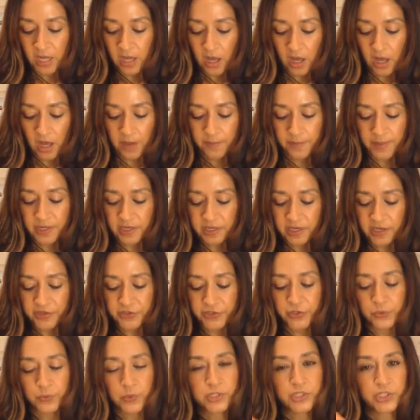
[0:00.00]
Um, and in
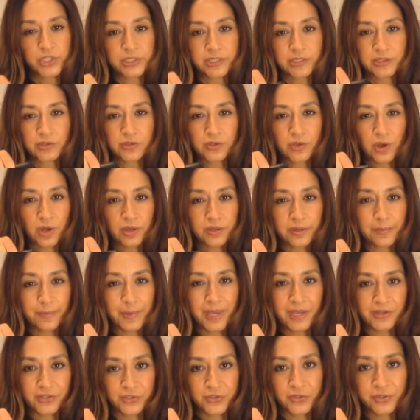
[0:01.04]
case you're wondering, this is called a
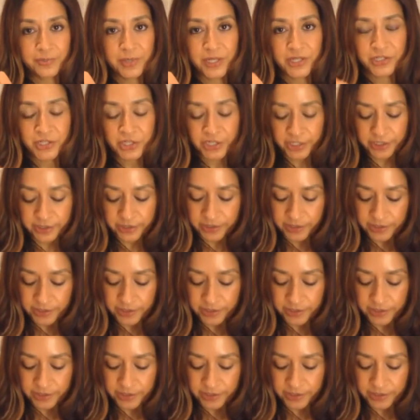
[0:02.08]
pastry blender